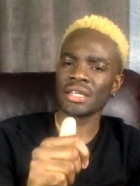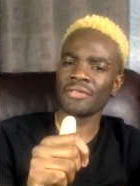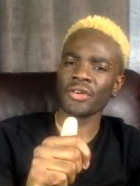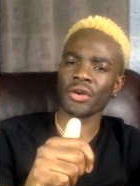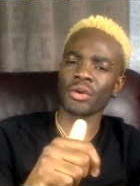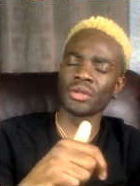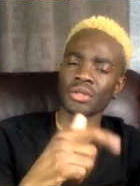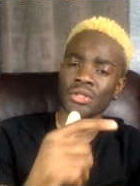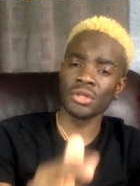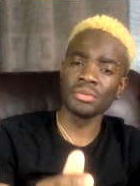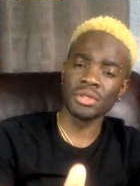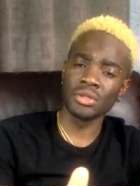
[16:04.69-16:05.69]
If you're going to
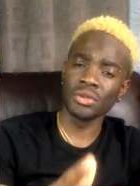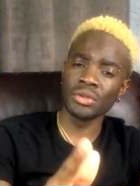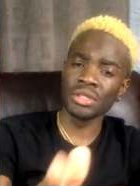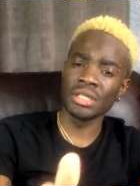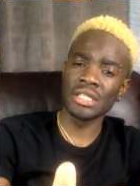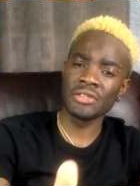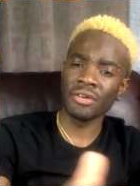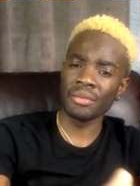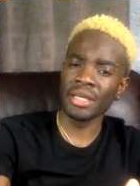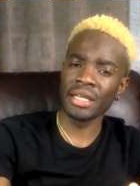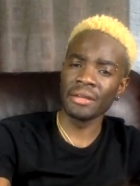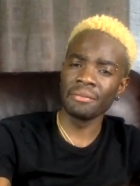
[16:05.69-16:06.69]
substitute yeast for
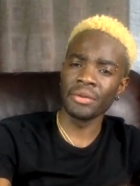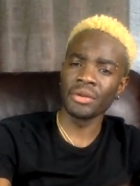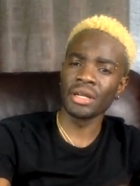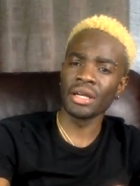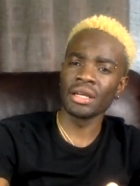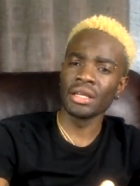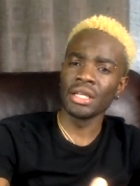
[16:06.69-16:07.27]
baking powder,